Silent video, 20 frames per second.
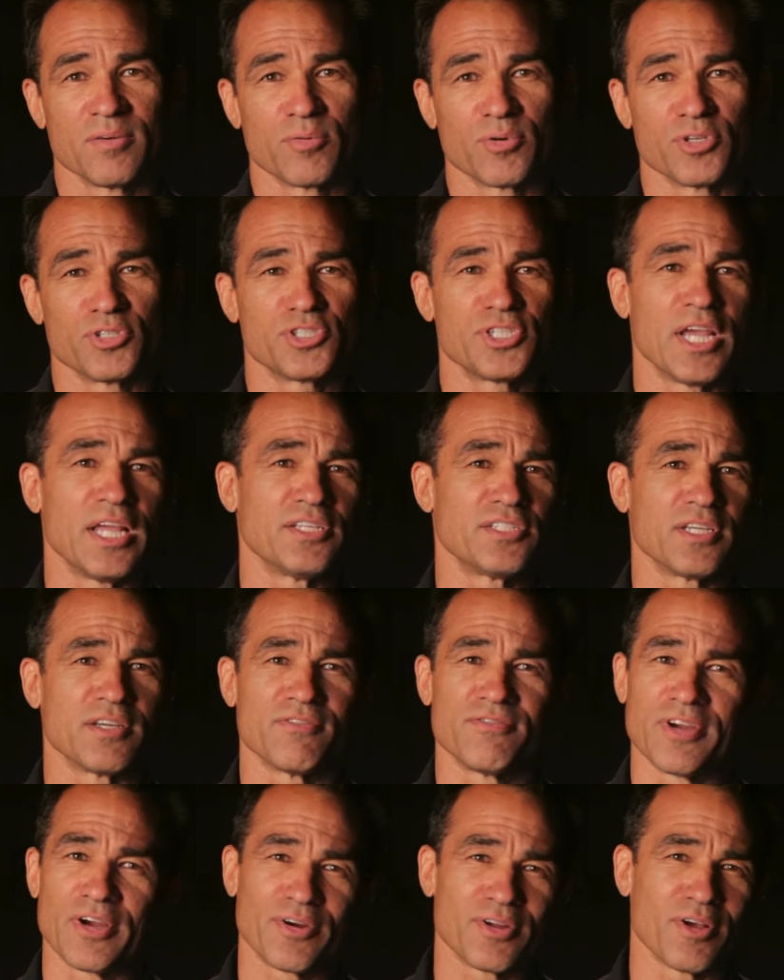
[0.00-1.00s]
We're changing a
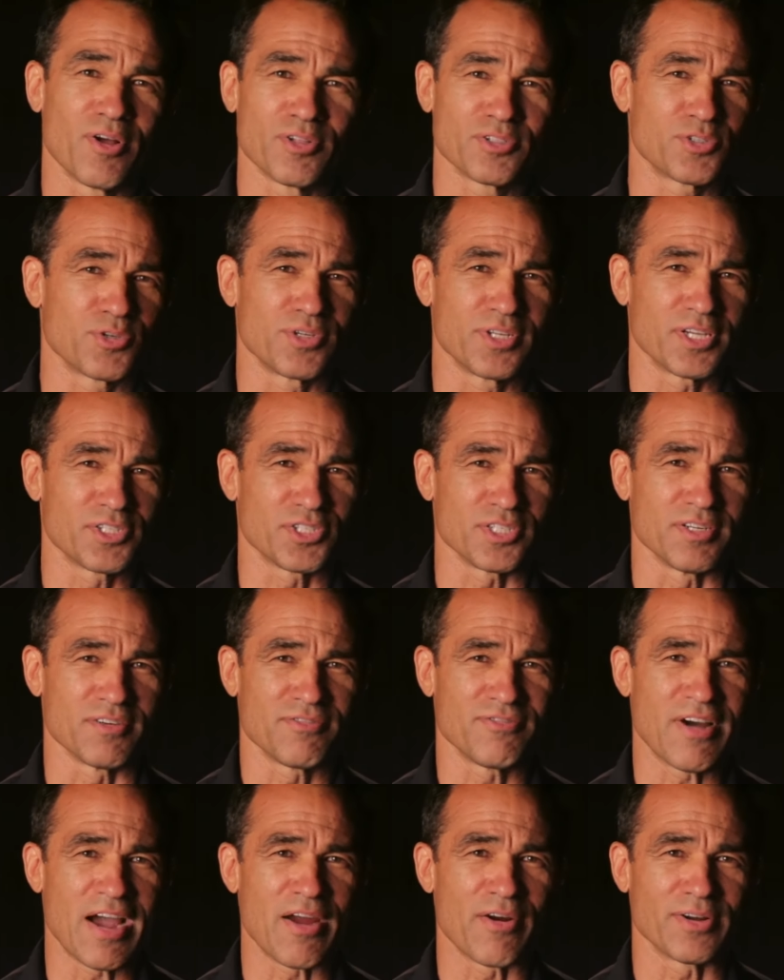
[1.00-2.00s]
very old tradition of
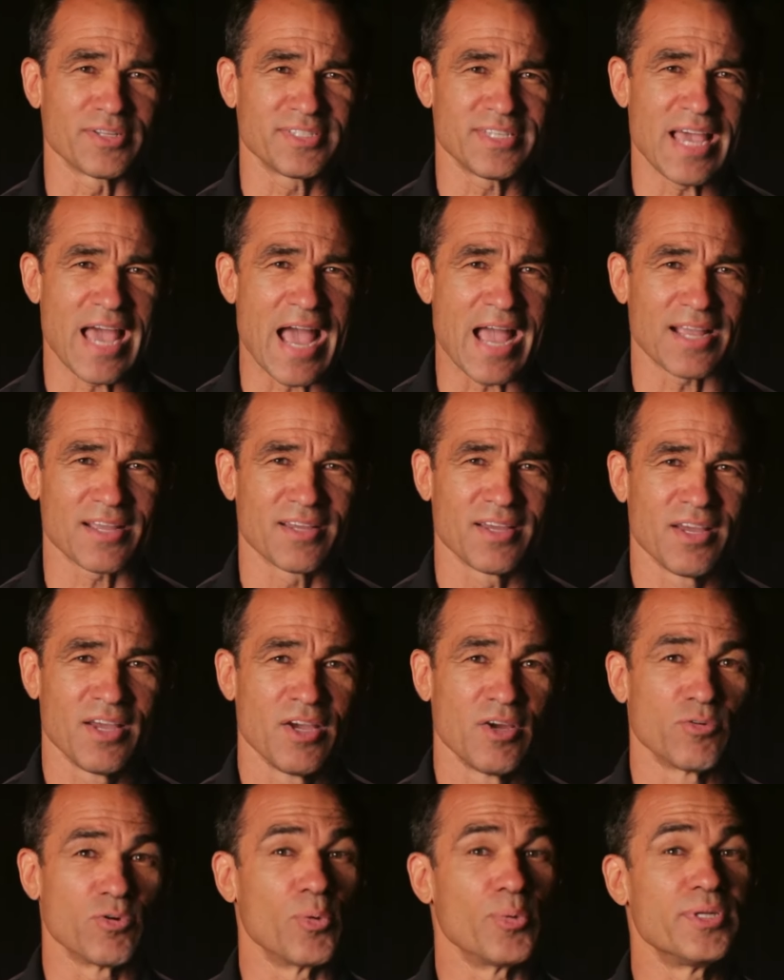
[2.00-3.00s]
fire attack,
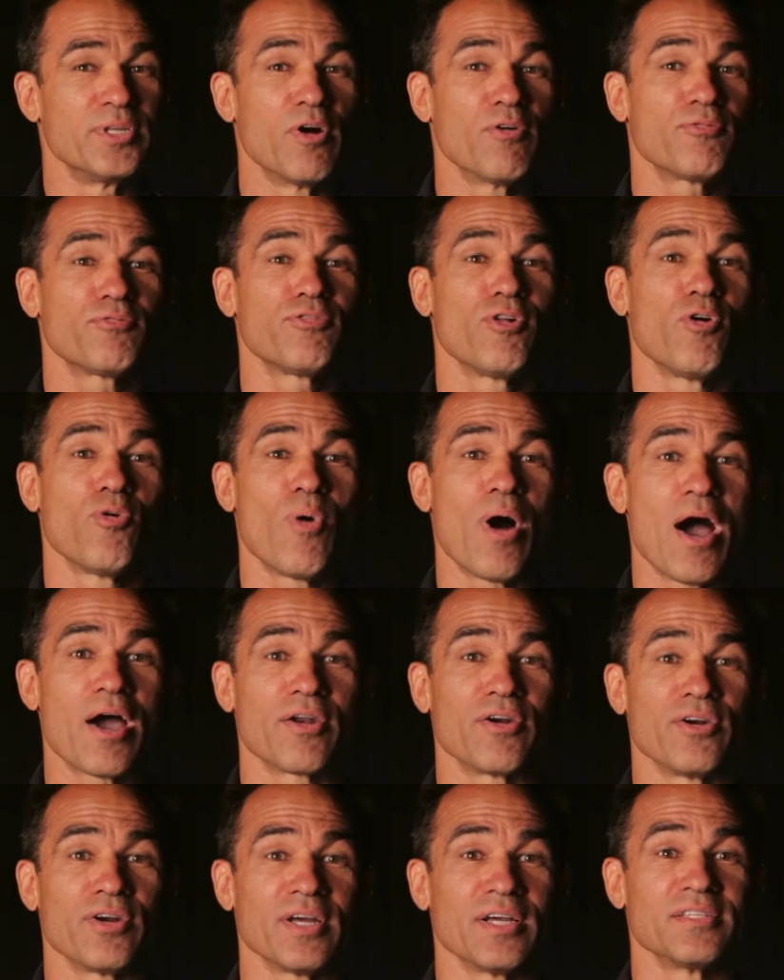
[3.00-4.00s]
where we don't flow
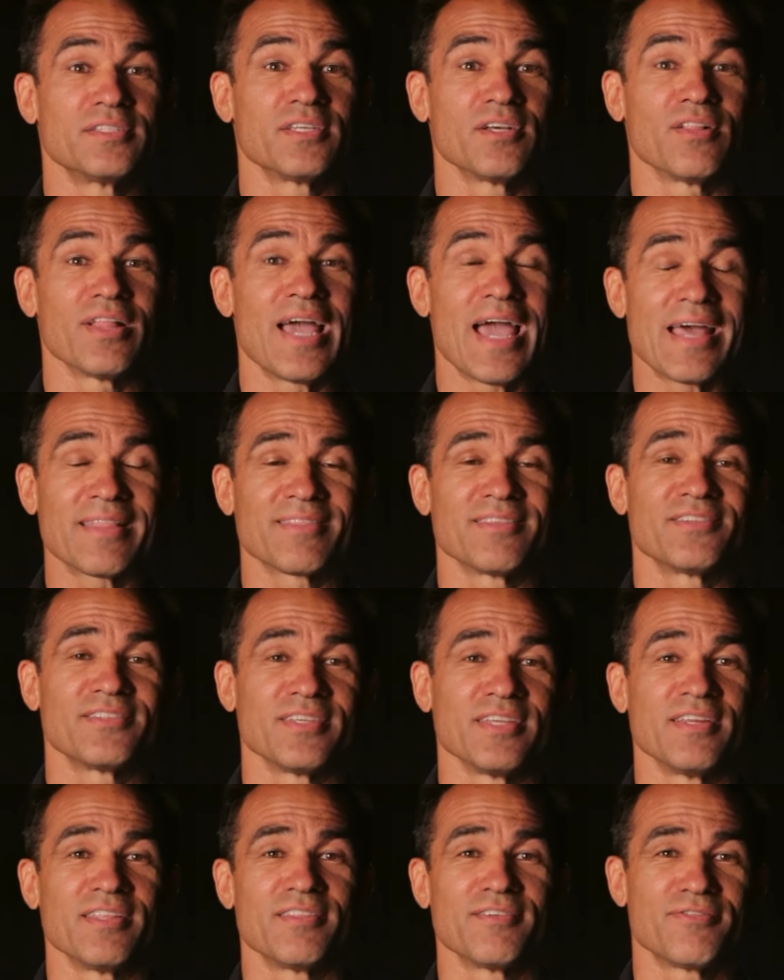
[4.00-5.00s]
water until at the
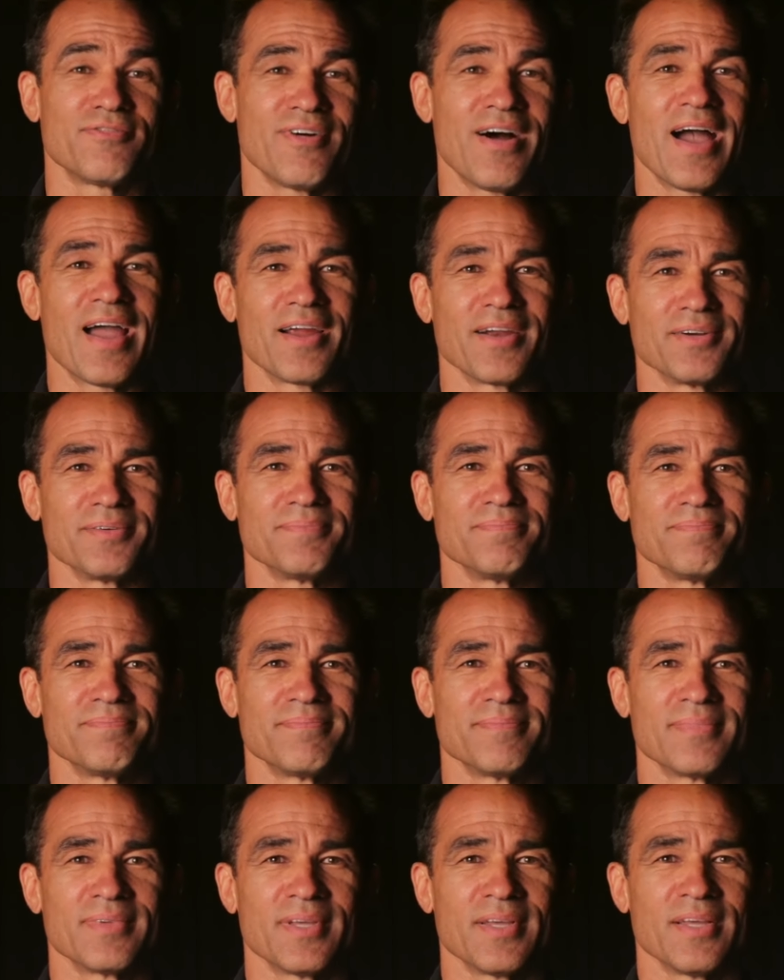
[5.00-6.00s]
seat of the fire.
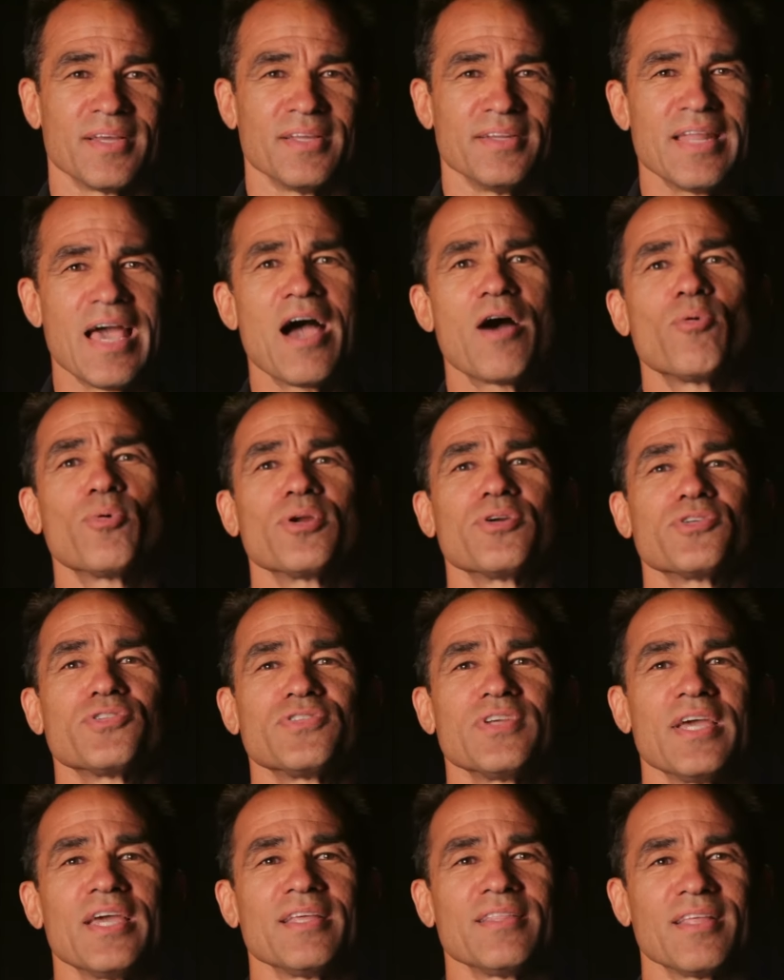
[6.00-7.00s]
Now we are
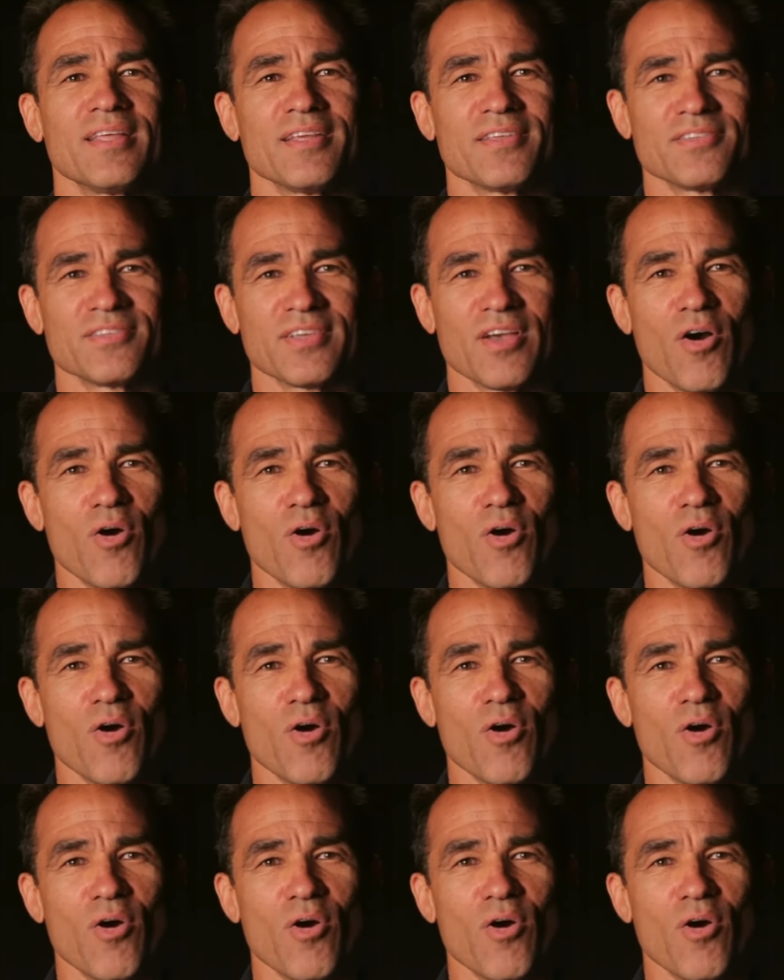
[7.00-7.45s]
saying that it's